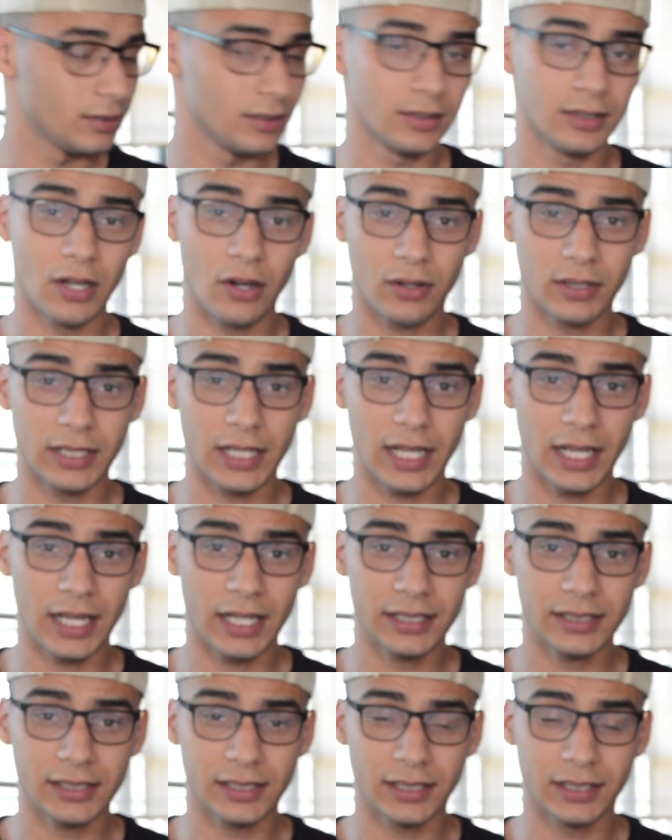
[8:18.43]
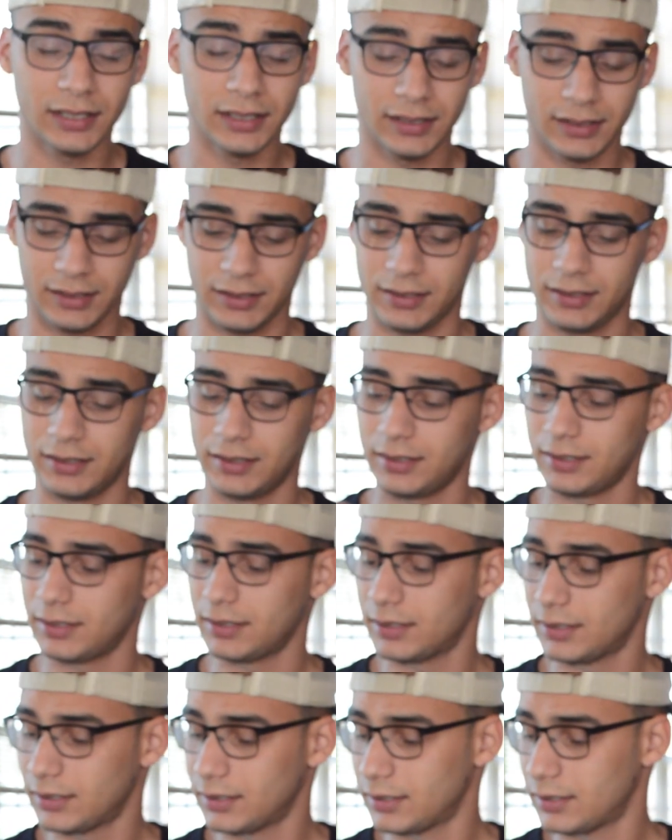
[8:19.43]
Coconut husk,
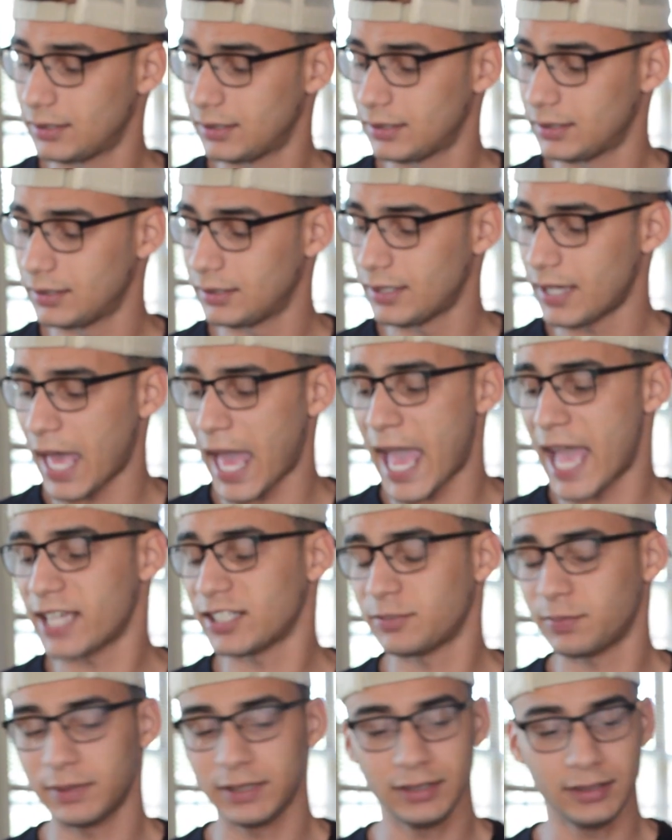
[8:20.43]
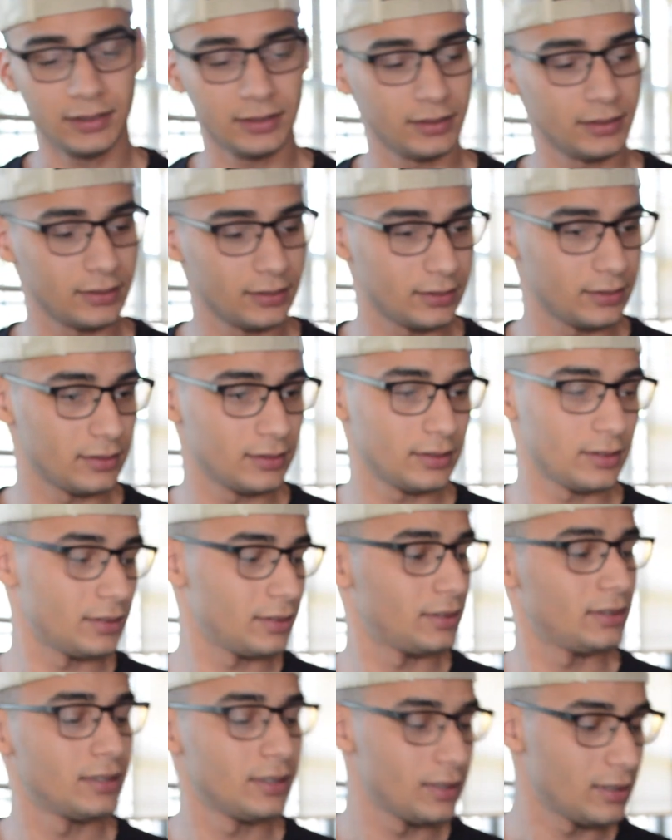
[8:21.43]
Aspen,
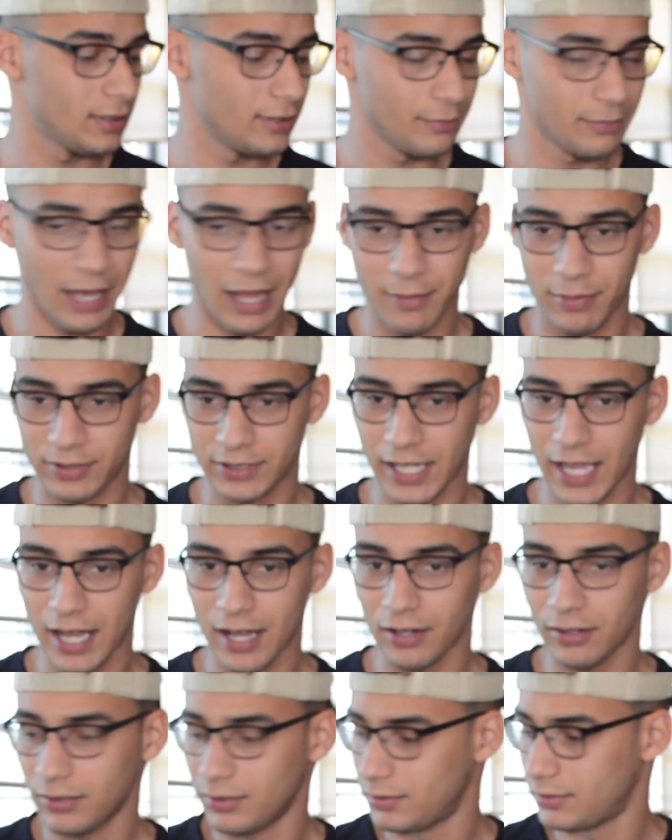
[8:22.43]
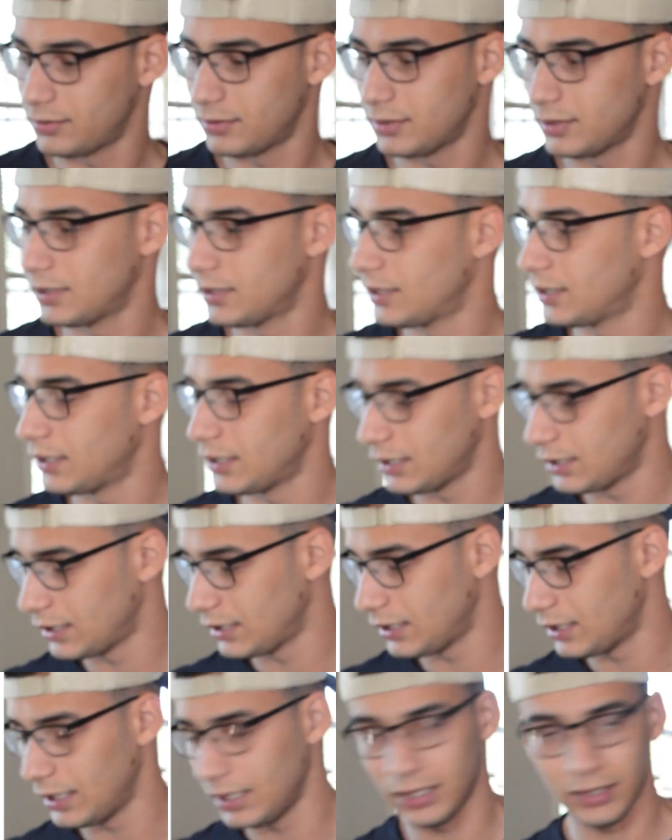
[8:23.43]
paper towel,
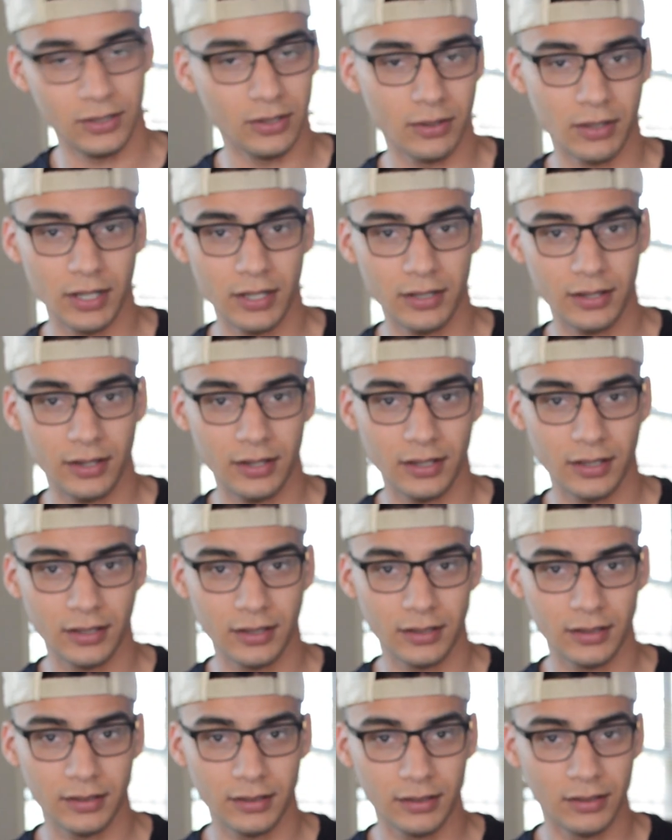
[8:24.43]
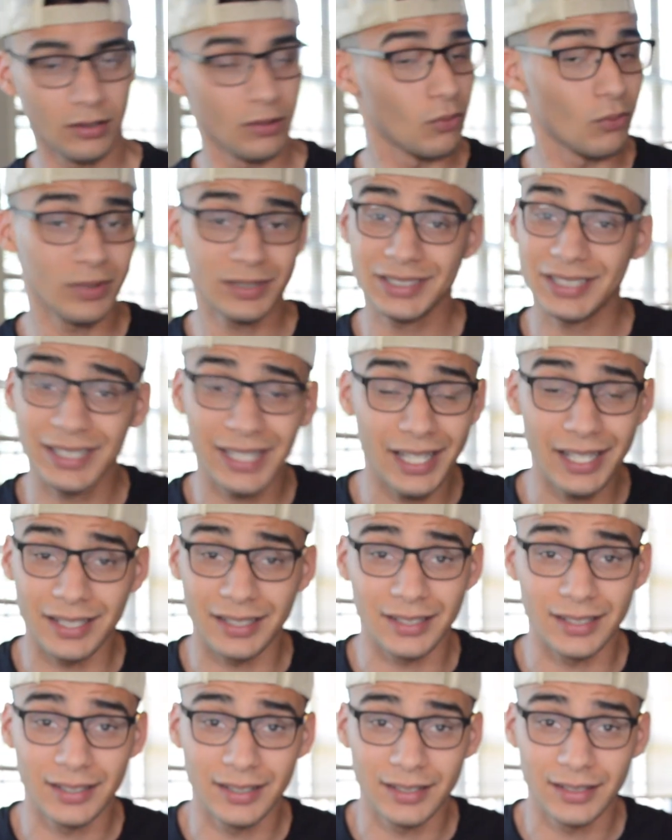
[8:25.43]
EcoEarth. Once
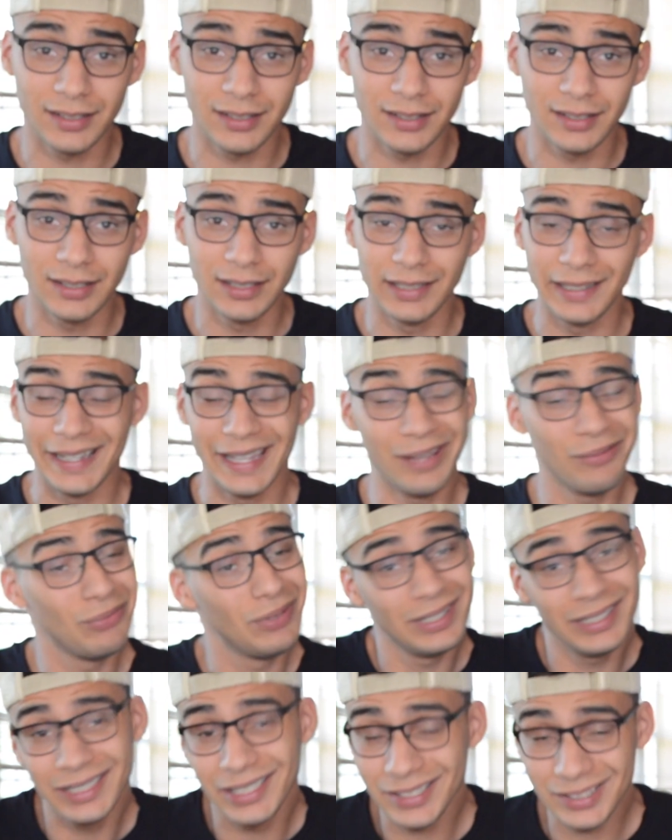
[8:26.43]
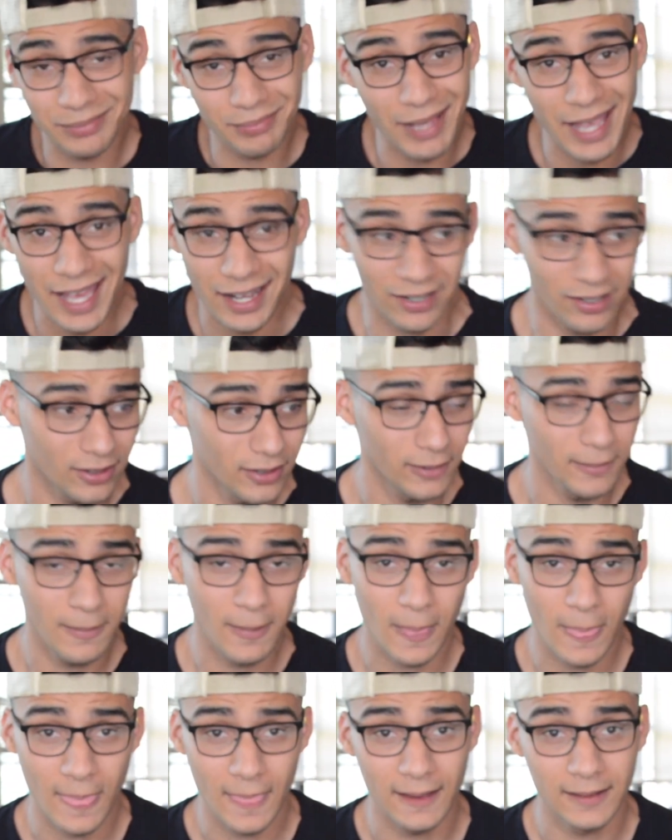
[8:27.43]
again, it really doesn't matter.
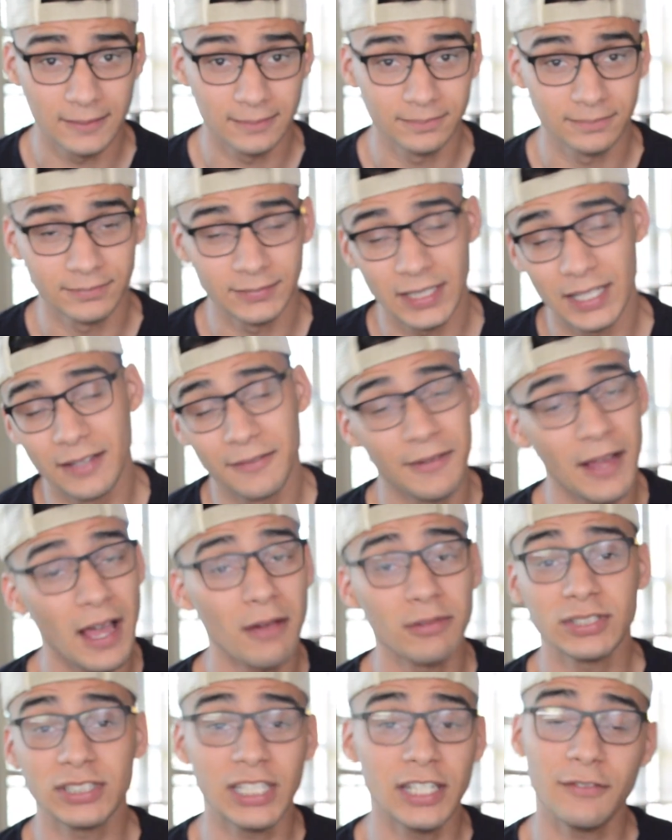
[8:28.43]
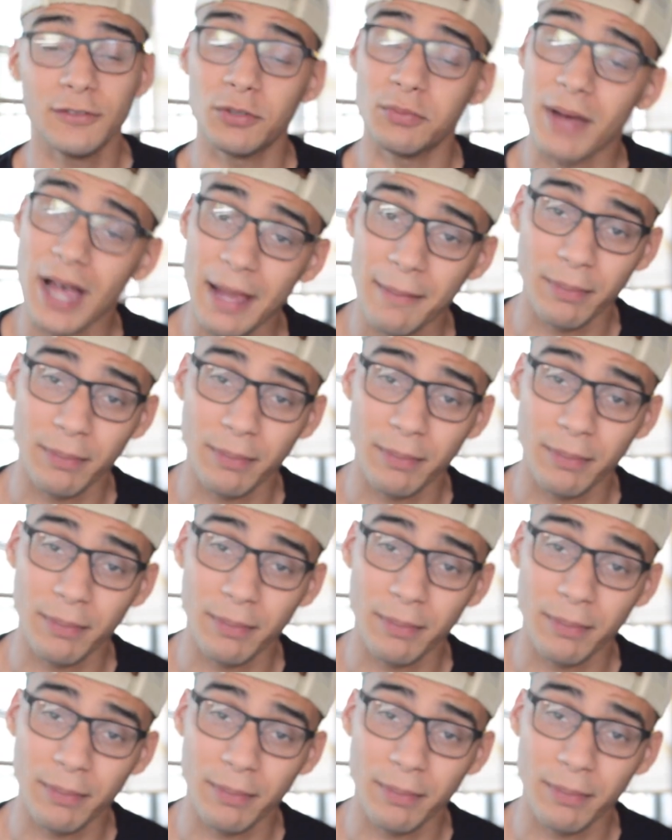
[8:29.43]
If I was to give you my